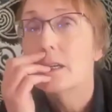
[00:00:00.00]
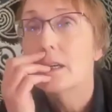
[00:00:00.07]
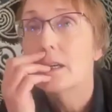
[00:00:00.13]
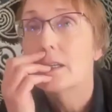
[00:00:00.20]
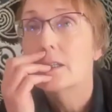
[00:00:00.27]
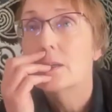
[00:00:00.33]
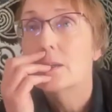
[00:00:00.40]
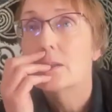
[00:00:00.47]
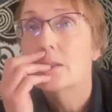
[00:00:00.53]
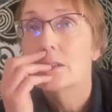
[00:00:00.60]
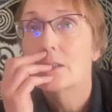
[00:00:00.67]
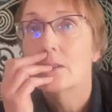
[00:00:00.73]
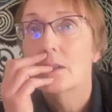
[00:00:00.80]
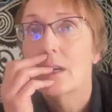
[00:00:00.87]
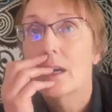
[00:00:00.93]
I know that
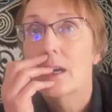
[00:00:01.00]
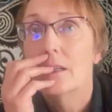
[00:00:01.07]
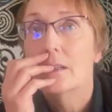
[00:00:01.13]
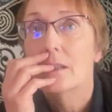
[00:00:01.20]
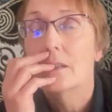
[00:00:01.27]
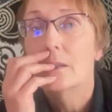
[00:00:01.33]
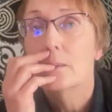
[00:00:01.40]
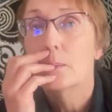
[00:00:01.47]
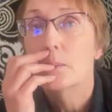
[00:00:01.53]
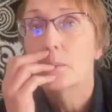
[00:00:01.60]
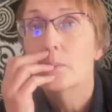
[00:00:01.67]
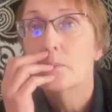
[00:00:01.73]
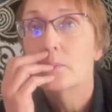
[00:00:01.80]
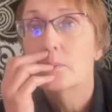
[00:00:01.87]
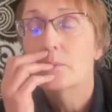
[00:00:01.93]
you're not
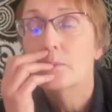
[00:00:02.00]
um